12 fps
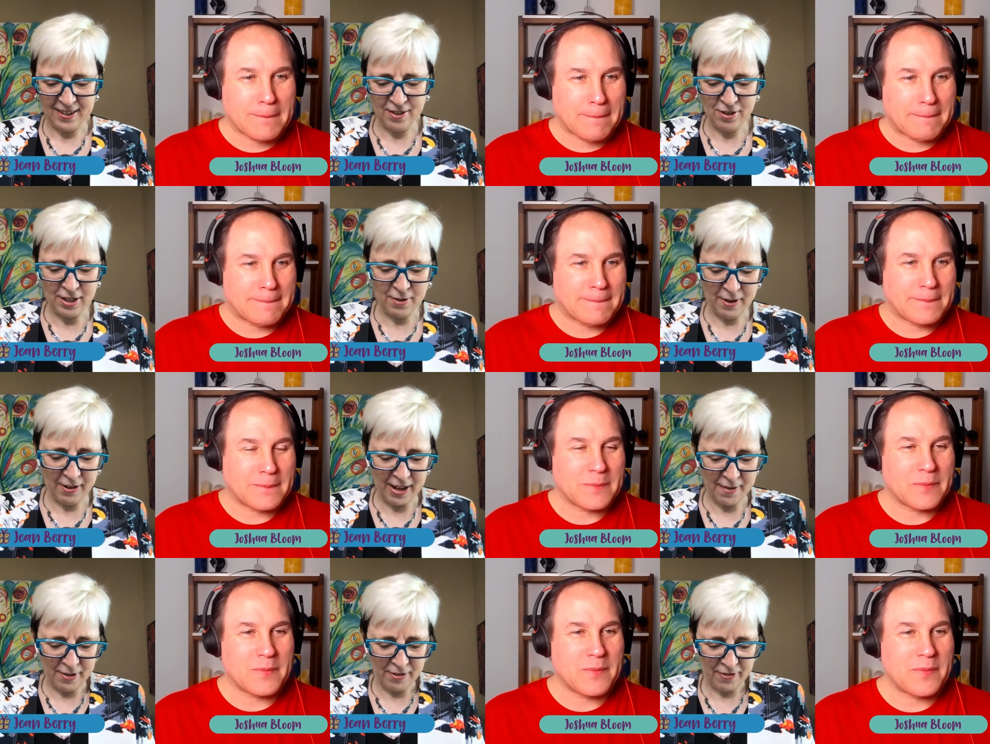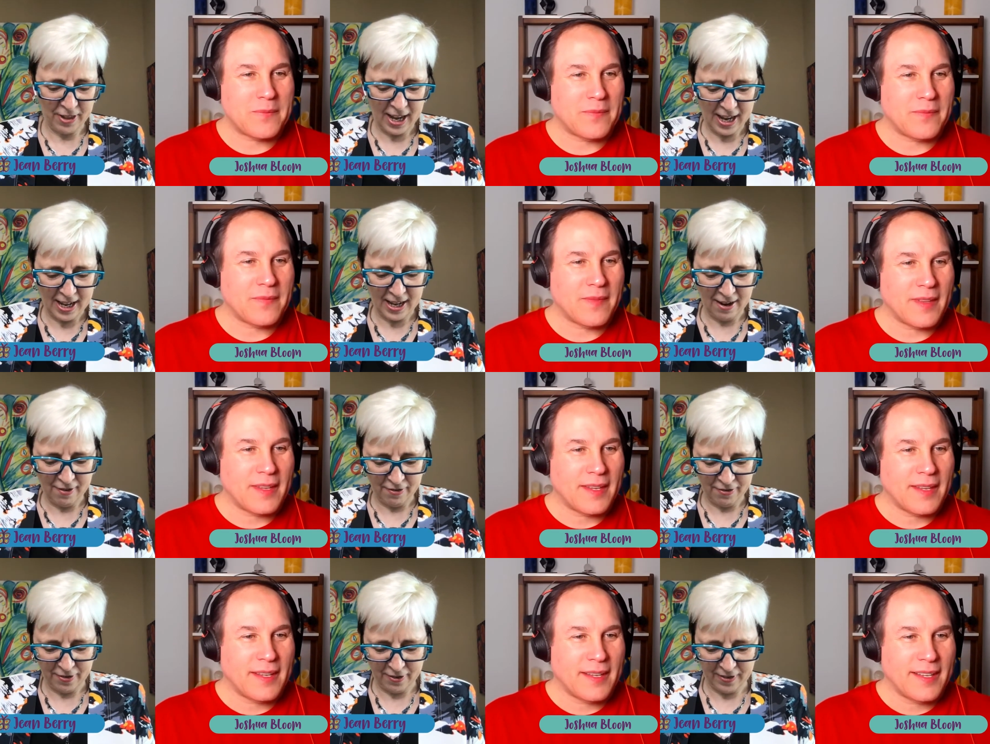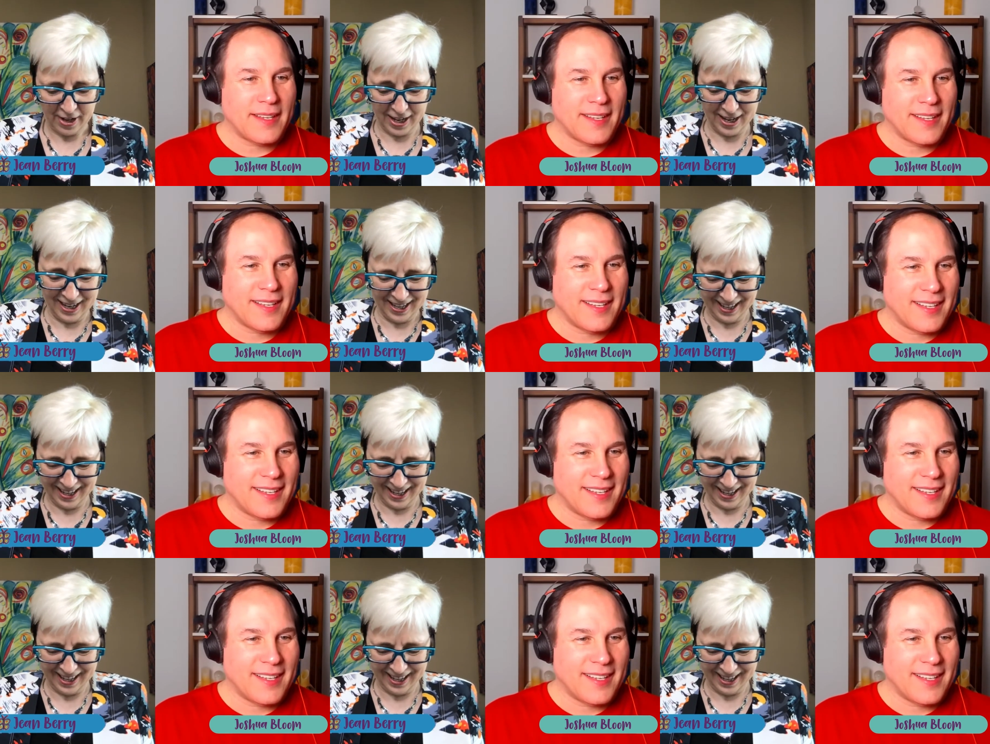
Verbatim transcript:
Speaker 1: usually one comes flying out for me.